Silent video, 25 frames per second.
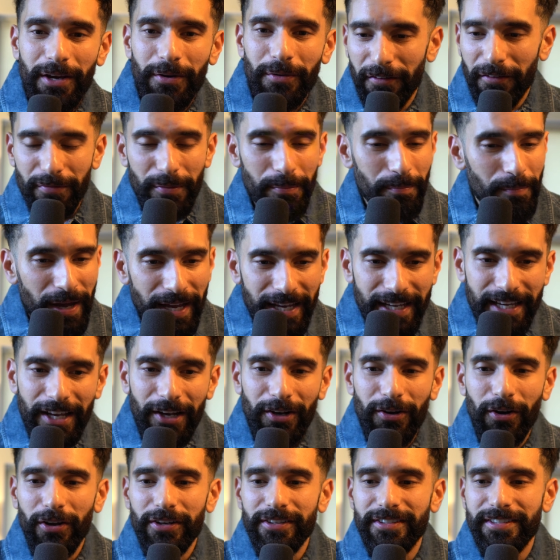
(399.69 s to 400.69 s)
I've been
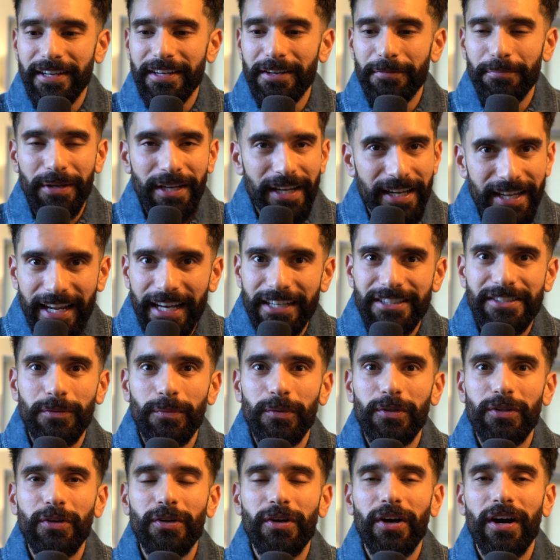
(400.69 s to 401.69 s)
making content and been connecting
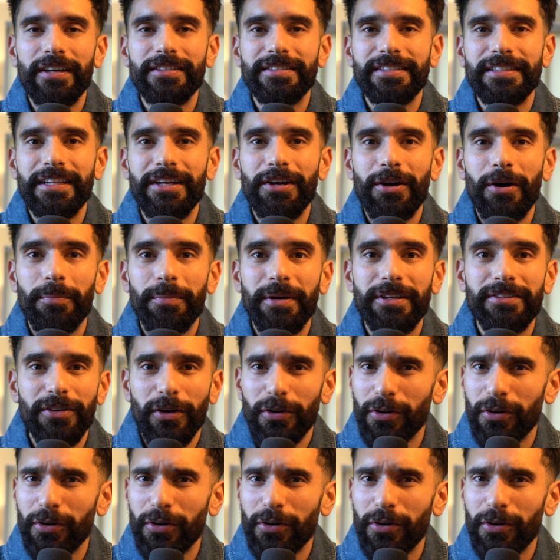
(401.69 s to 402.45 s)
with you guys in the comments.